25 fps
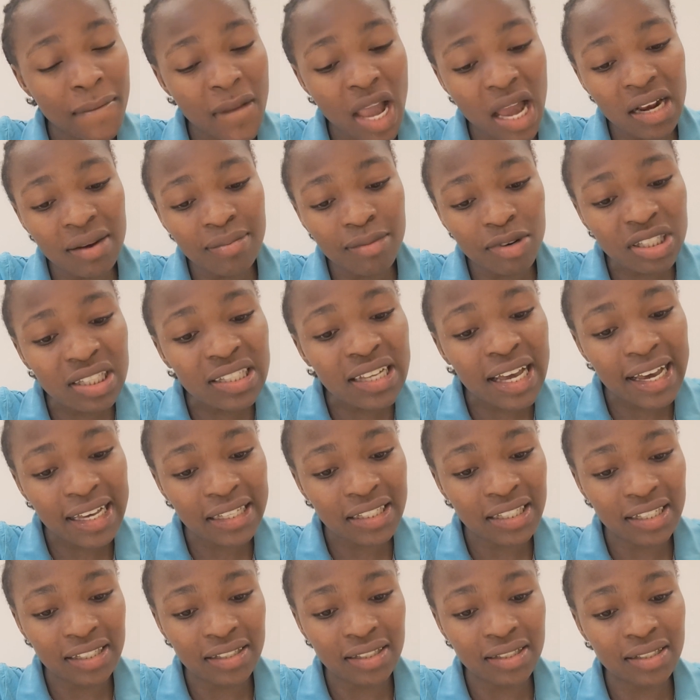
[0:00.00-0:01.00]
In most
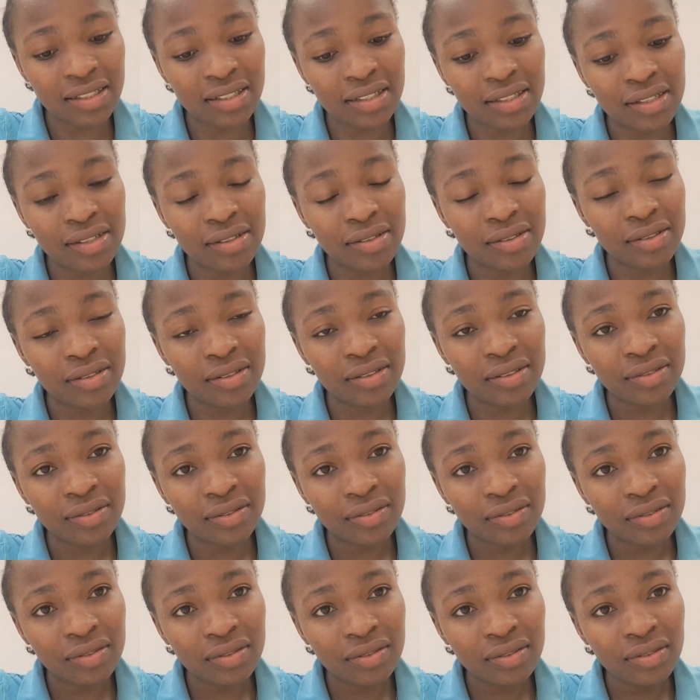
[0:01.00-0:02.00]
cases,
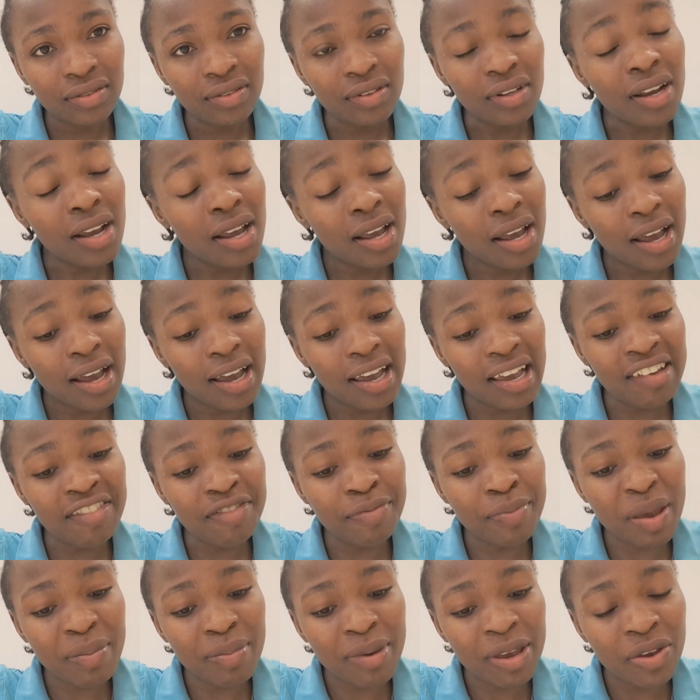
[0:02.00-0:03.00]

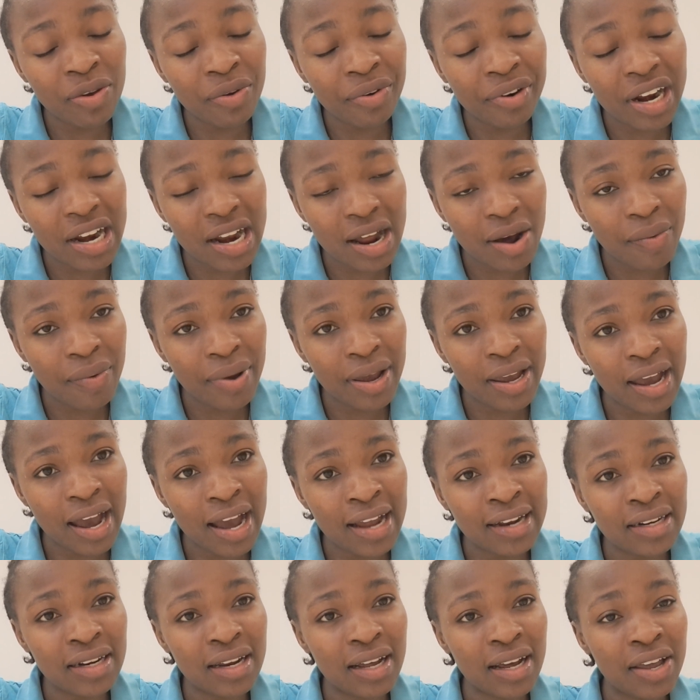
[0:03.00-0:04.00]
if maybe you ran away
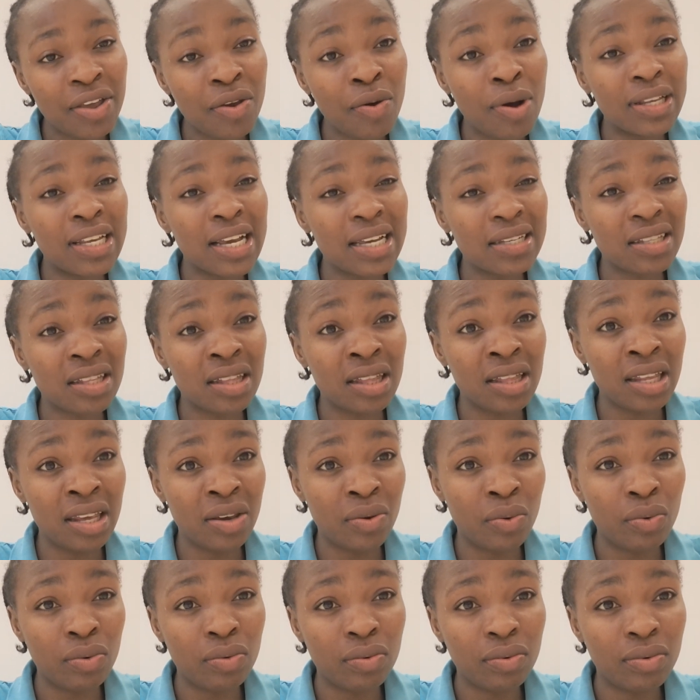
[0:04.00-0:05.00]
and you are just
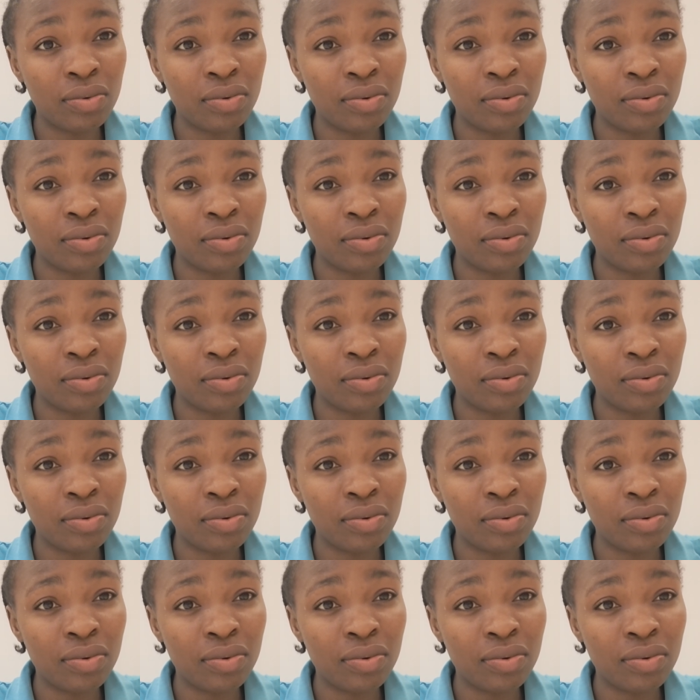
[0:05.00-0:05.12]
new,